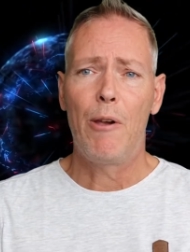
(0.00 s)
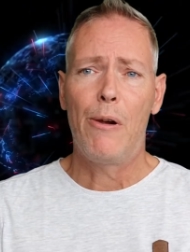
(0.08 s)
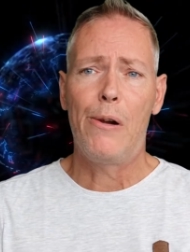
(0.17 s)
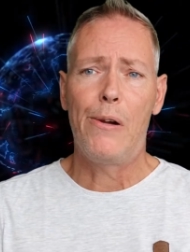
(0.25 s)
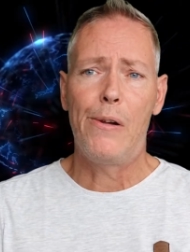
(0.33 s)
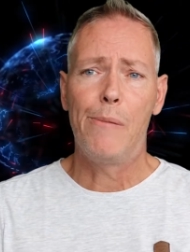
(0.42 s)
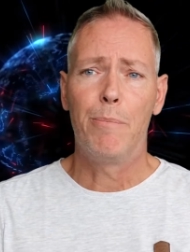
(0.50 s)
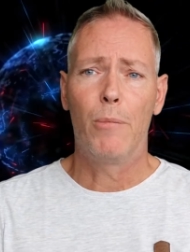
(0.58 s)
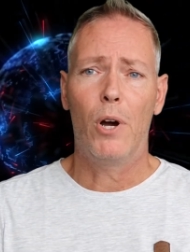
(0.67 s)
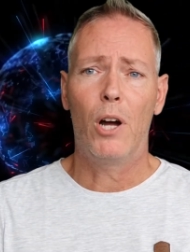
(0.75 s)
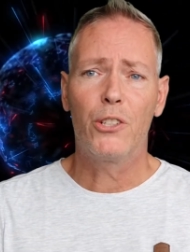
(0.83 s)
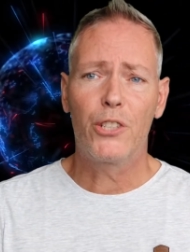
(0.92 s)
Um,
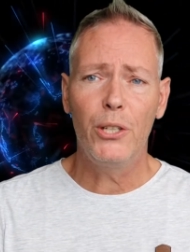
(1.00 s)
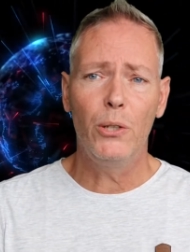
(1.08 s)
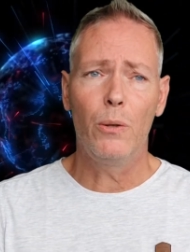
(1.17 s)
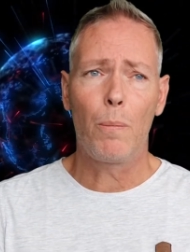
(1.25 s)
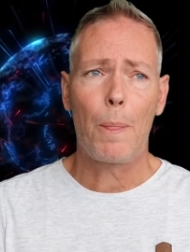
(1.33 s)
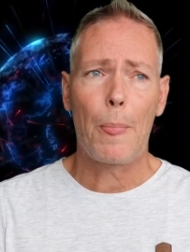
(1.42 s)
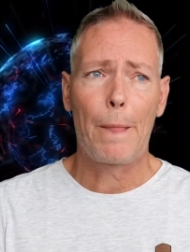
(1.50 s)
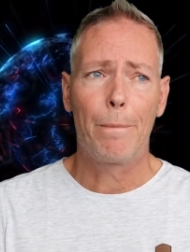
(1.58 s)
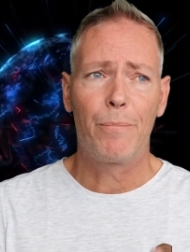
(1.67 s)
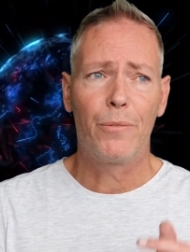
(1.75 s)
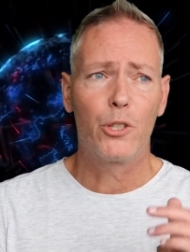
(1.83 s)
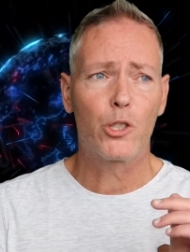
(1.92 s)
until
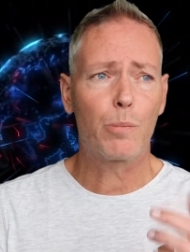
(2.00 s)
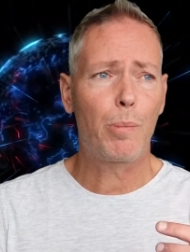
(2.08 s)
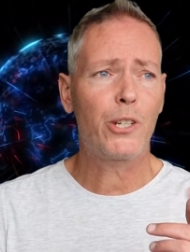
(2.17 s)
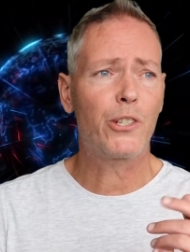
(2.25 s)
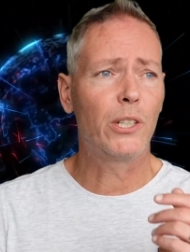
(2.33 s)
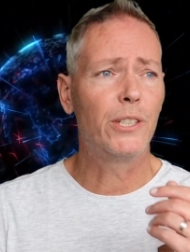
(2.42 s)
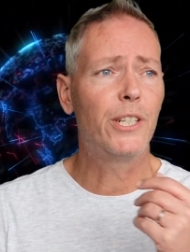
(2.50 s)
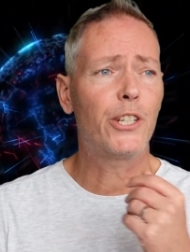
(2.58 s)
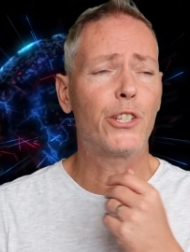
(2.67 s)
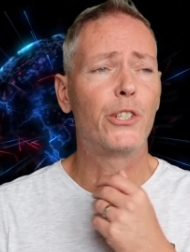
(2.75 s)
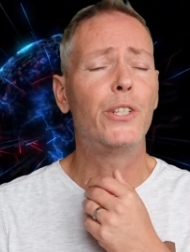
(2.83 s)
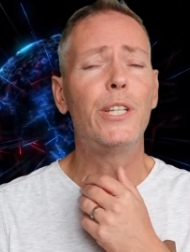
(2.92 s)
the special
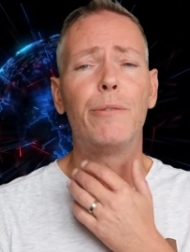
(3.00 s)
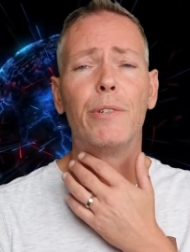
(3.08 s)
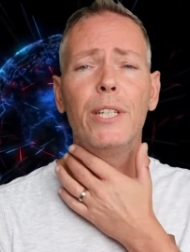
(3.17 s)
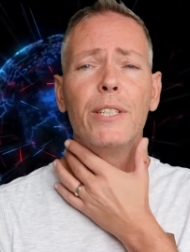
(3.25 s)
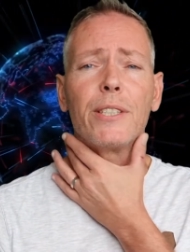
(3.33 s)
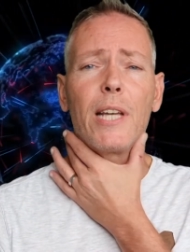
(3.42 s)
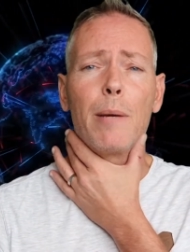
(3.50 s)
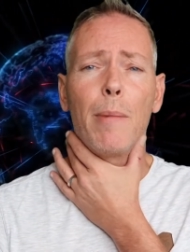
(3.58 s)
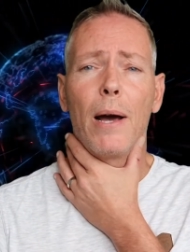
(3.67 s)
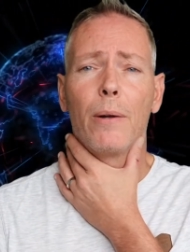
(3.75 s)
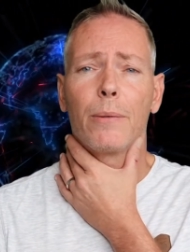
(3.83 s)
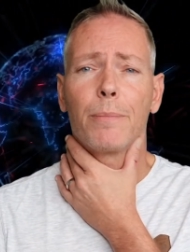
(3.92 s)
edition DVDs came
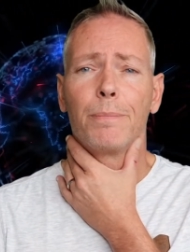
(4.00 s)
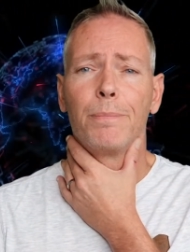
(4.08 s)
out.